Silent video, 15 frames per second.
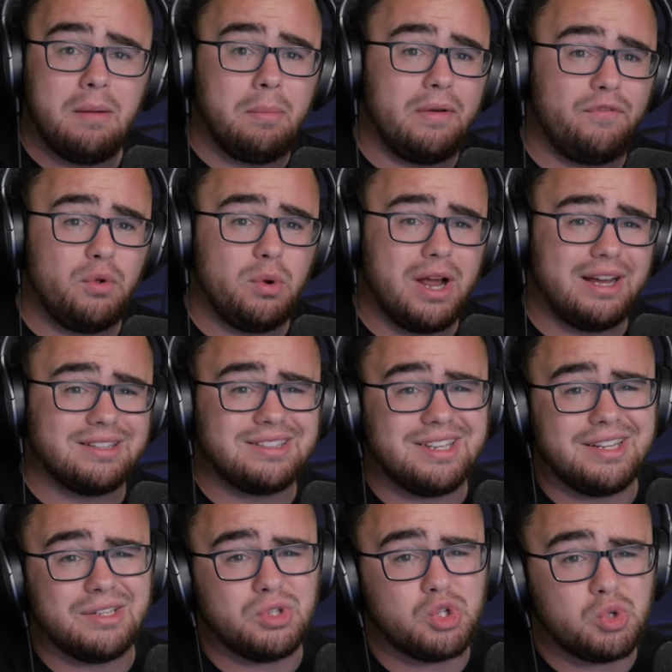But if you guys
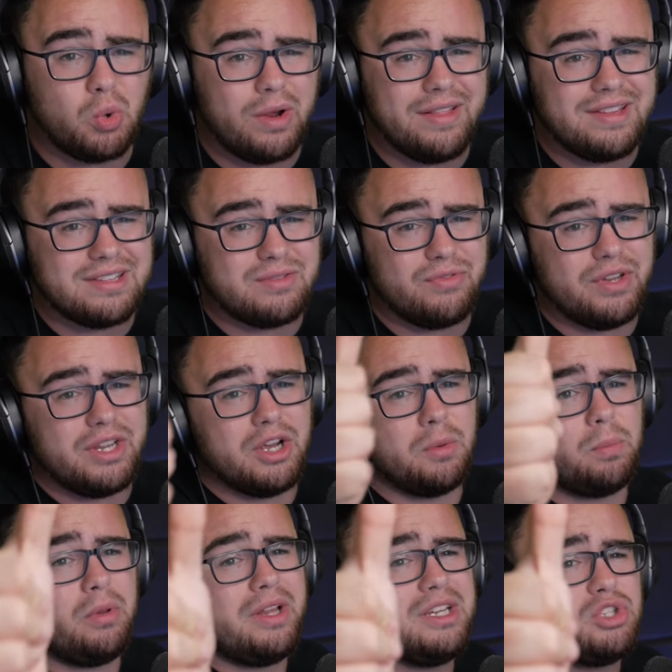did enjoy this video,
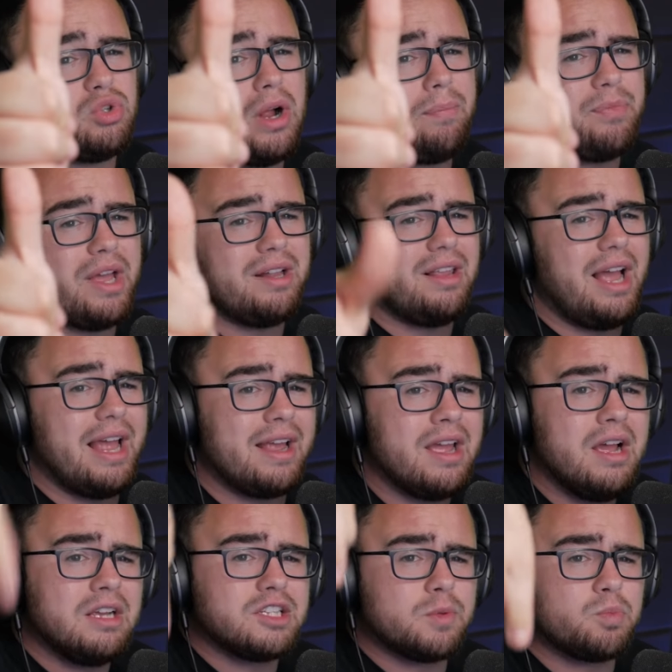please drop that like.
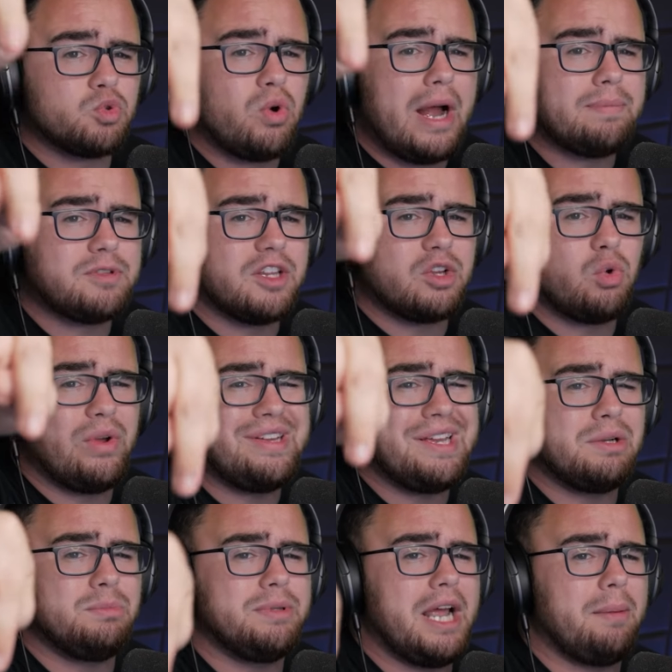Subscribe to the Kring
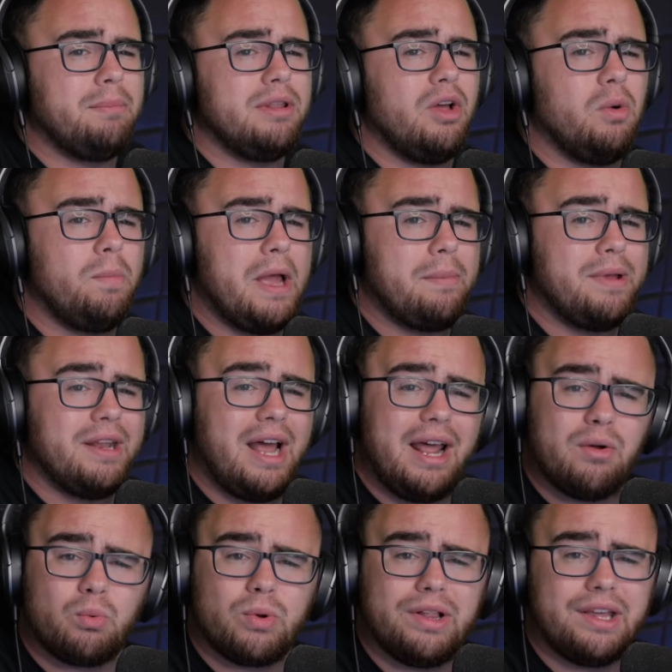Kingdom down below, baby. And
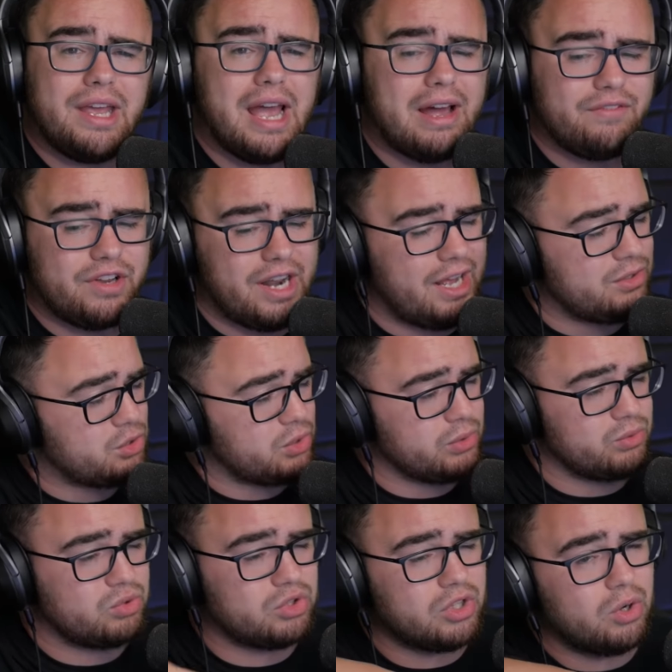I don't really have an
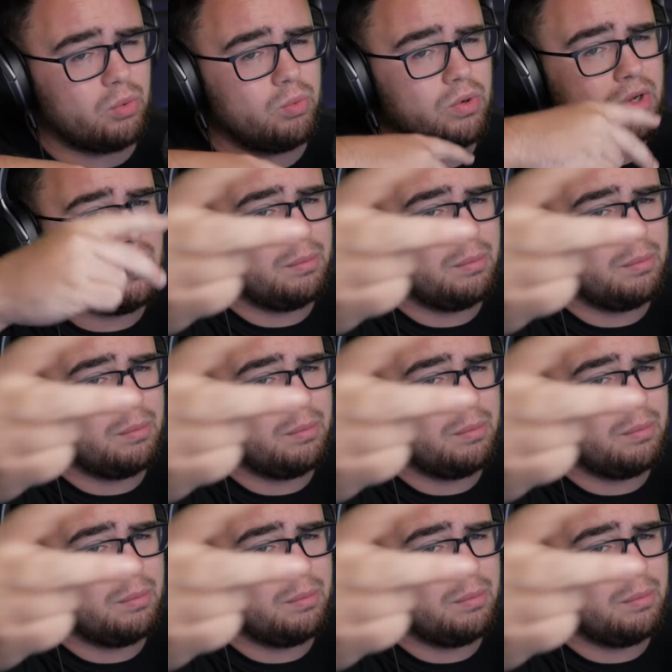outro, so